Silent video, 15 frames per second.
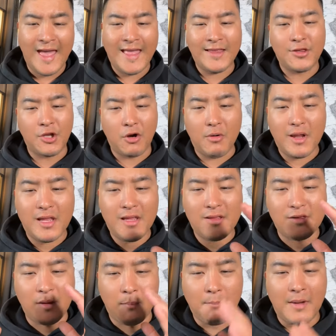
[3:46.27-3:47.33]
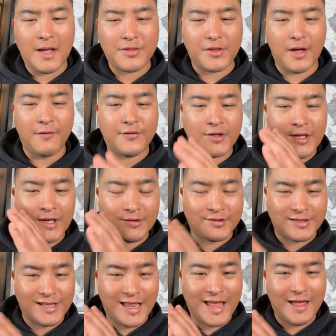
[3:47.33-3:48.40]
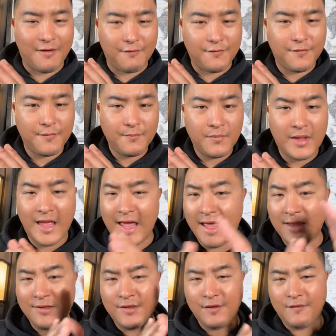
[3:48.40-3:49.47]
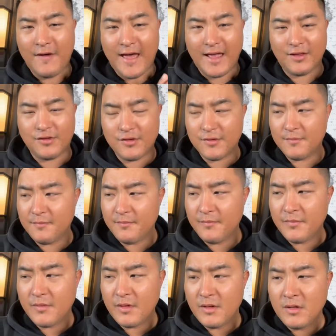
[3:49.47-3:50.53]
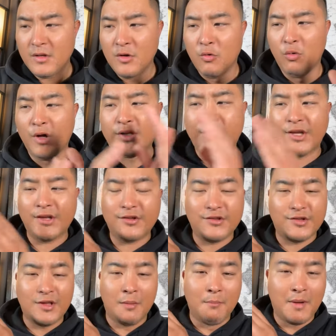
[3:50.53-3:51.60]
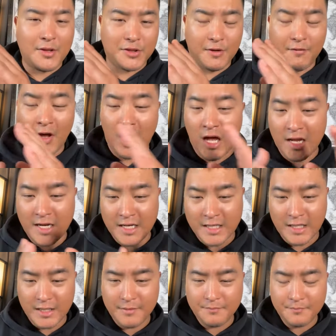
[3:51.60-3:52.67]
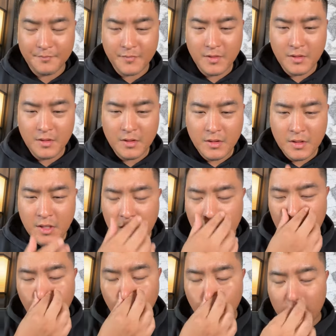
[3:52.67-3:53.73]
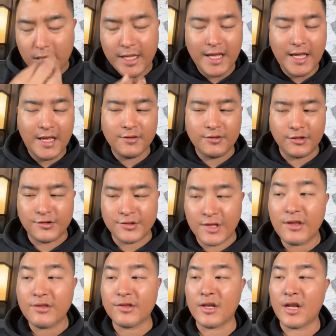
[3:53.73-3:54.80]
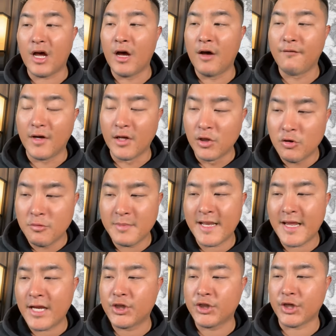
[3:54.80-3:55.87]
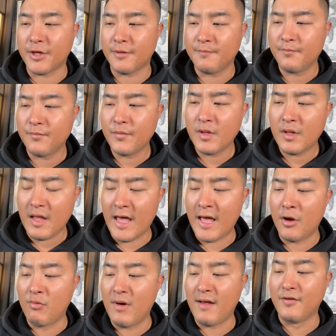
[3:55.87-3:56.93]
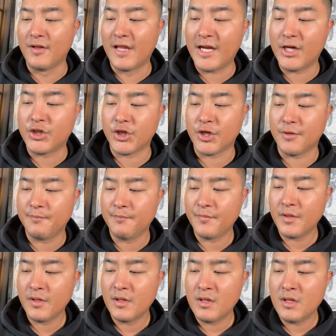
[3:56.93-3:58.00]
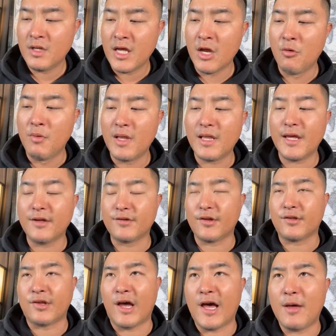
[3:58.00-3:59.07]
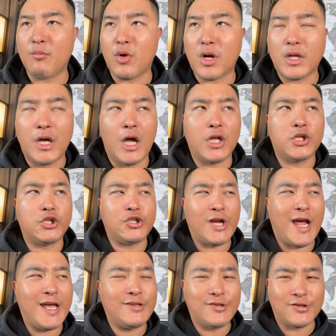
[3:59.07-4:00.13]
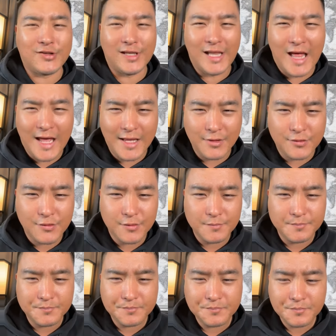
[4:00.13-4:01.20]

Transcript: And during the month of Kislev and Tevet, which is the month of Hanukkah, it really is a season of illumination and revelation. It really is a time where God shines his light.